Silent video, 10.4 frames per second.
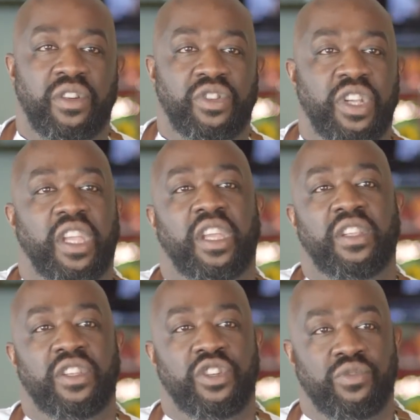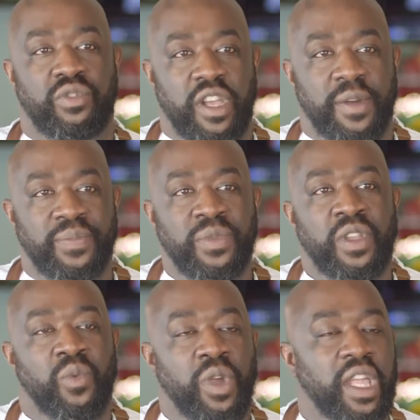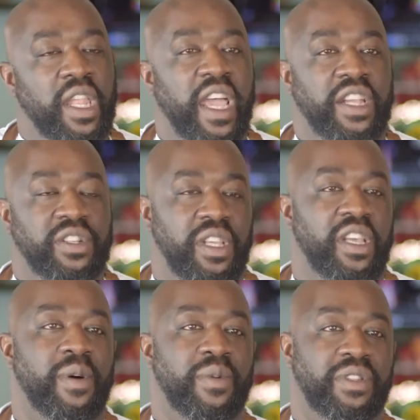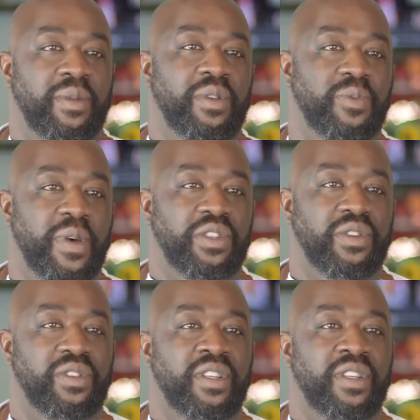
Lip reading: chicken and shrimp, we could actually come up with something special.